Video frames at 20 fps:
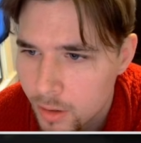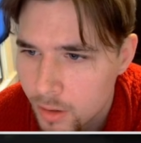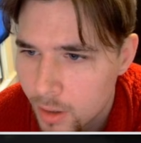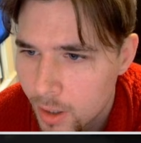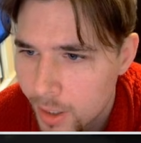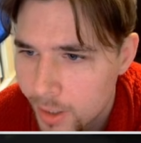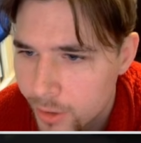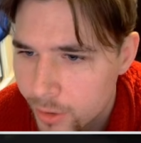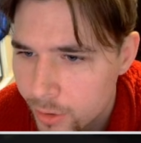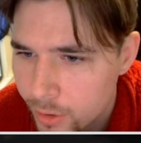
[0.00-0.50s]

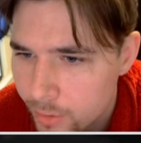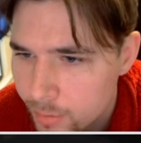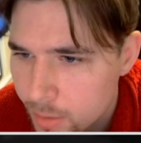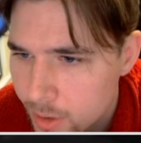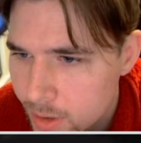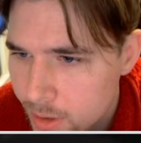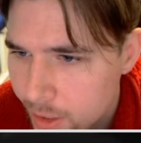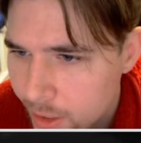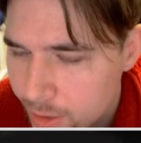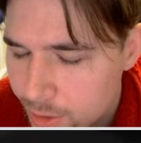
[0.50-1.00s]
I could have
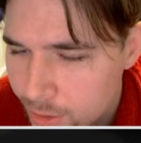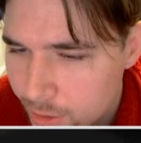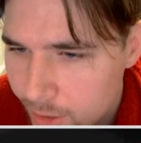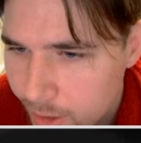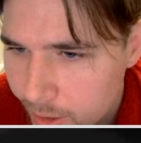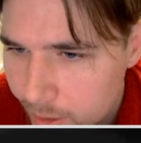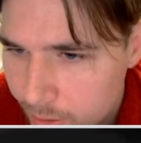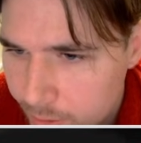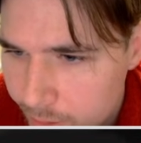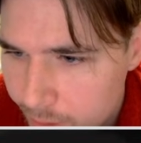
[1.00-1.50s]
potentially
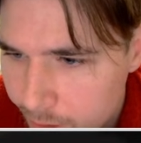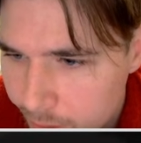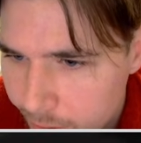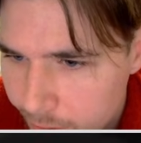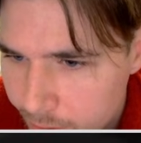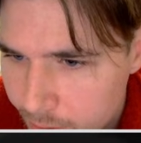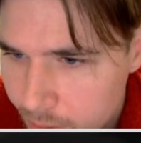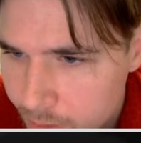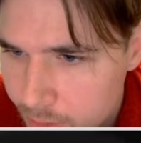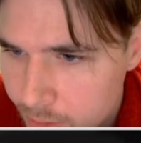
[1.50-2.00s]
held
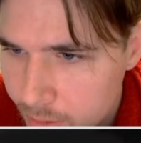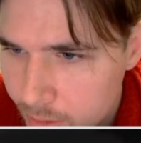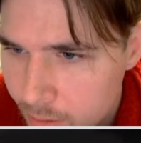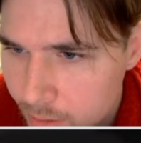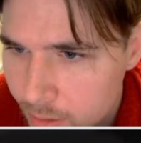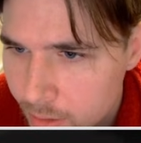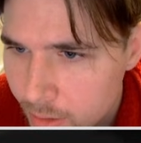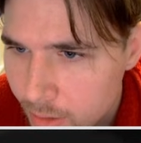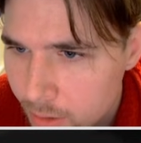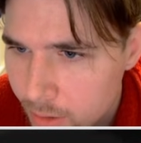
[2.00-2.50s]
that.
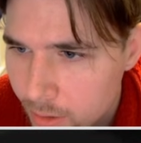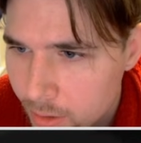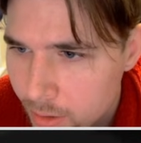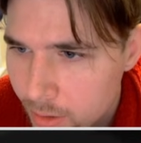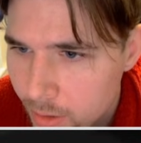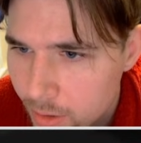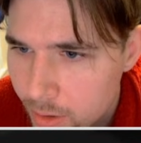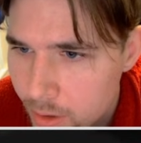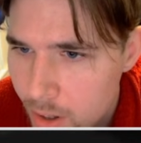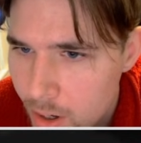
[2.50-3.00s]

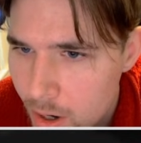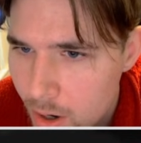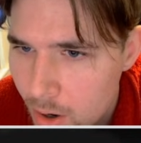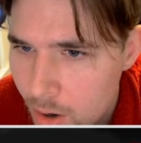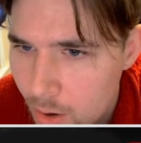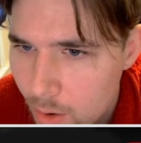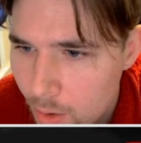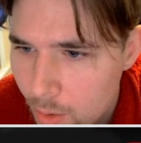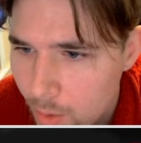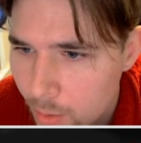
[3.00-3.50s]

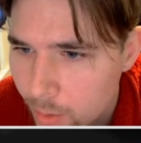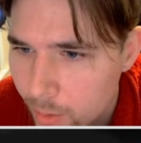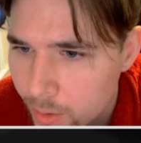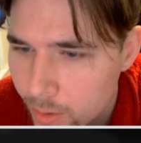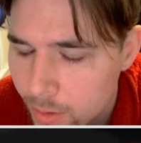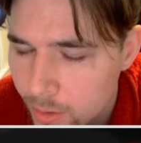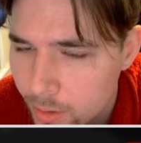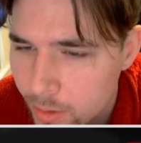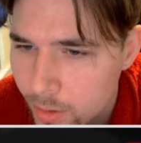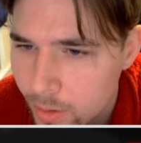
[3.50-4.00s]
No.
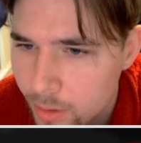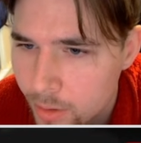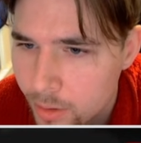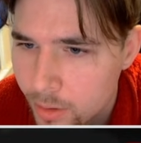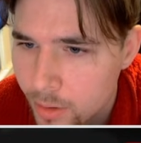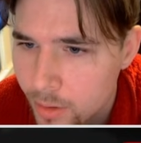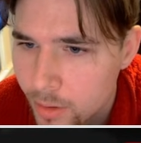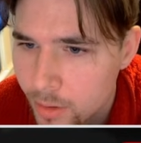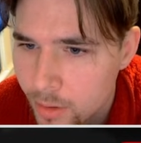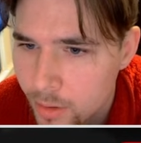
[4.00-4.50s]

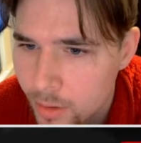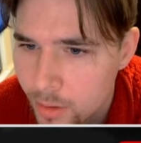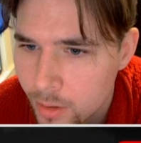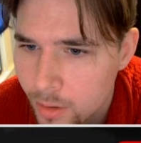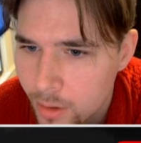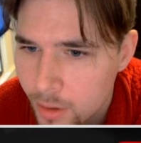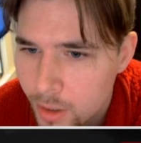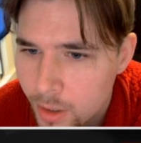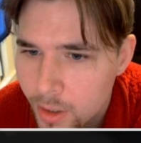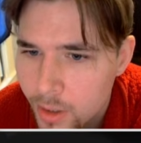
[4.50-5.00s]

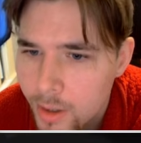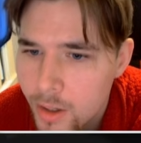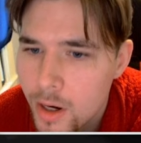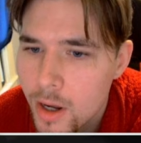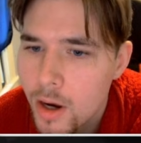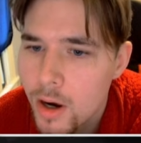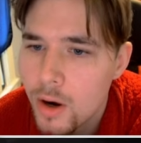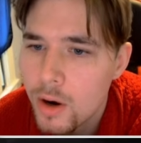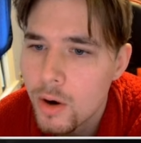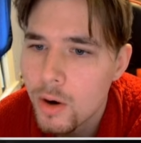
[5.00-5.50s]

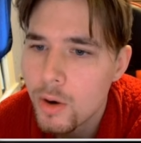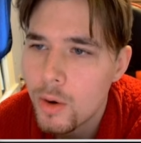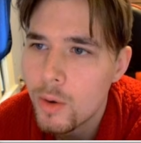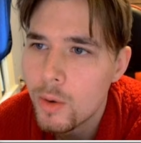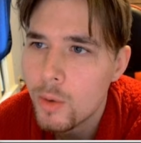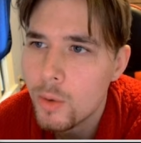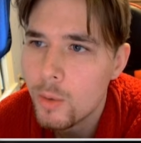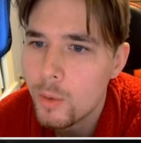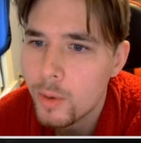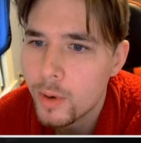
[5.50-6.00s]

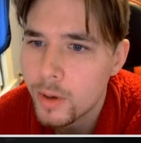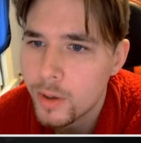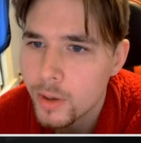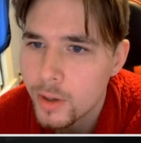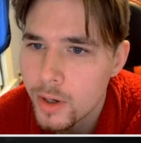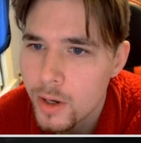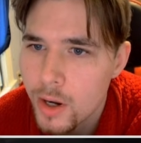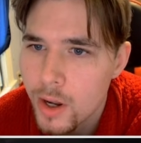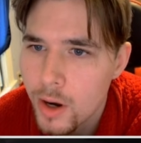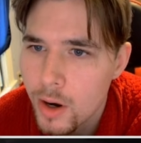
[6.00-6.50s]
No.
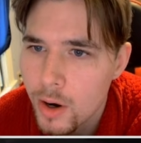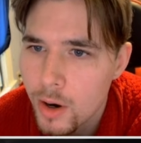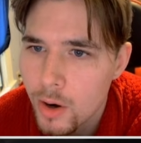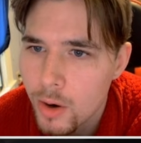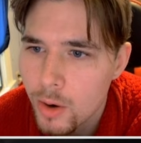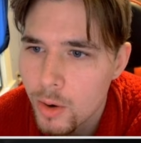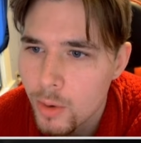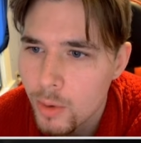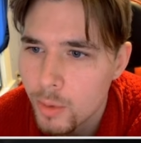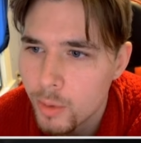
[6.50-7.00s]

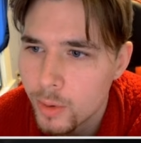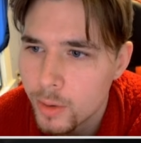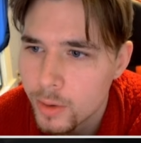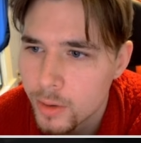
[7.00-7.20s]
No.